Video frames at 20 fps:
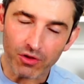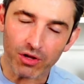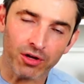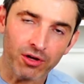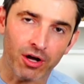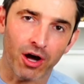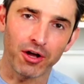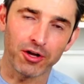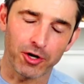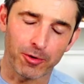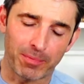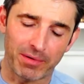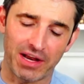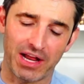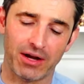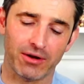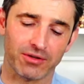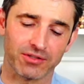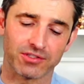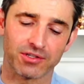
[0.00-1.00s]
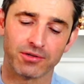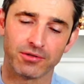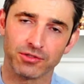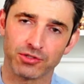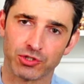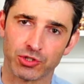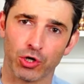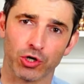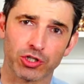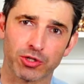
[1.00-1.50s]
cut your potatoes,
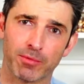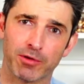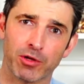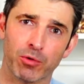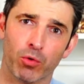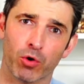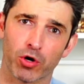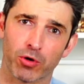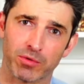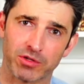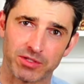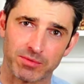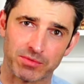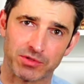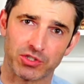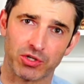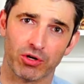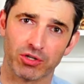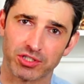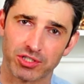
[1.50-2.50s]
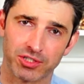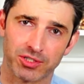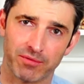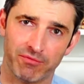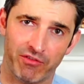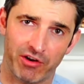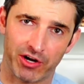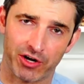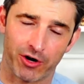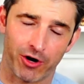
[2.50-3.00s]
soak them in the water with some salt and some
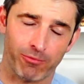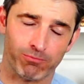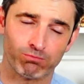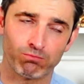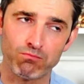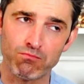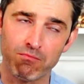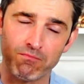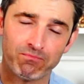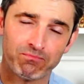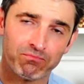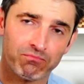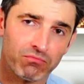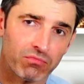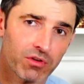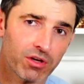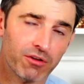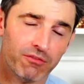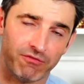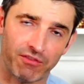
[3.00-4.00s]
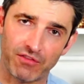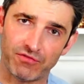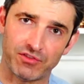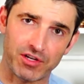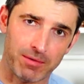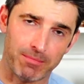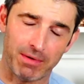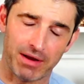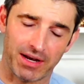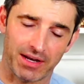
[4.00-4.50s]
vinegar.
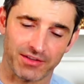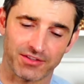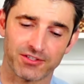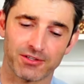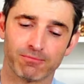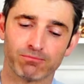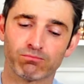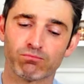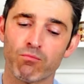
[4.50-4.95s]
15 minutes.